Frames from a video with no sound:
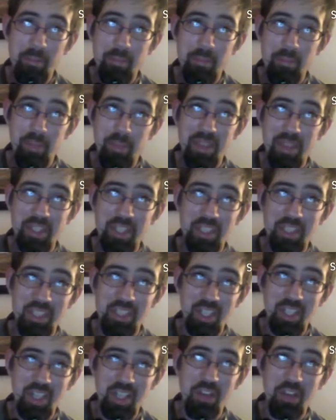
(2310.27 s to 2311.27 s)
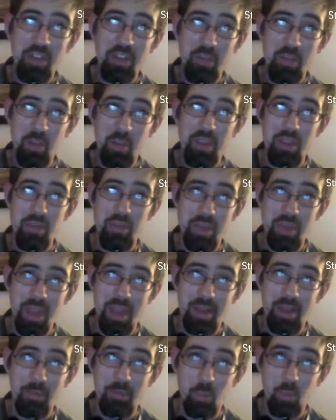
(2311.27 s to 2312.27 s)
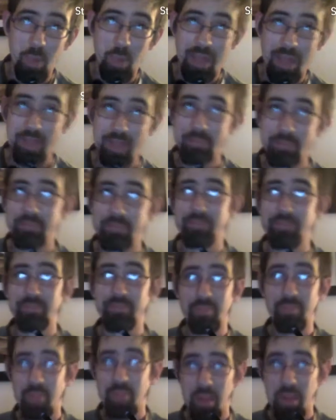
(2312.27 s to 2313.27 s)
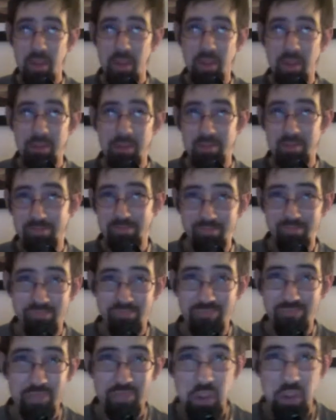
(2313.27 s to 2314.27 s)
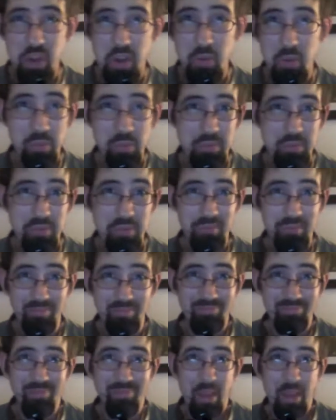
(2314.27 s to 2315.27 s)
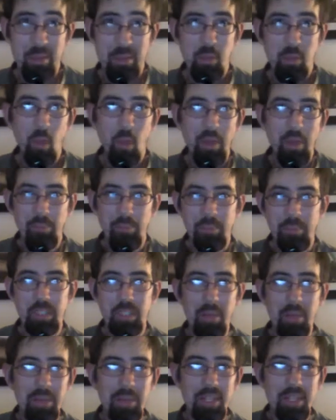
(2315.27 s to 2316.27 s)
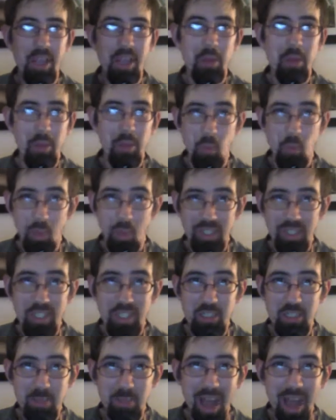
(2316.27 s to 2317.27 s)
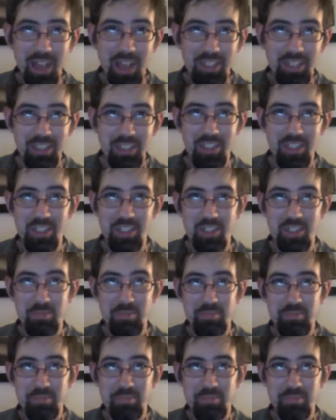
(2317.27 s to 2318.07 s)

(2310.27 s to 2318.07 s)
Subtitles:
but this is literally what you get when you don't. I mean, what? Somebody tell me, what's his policies?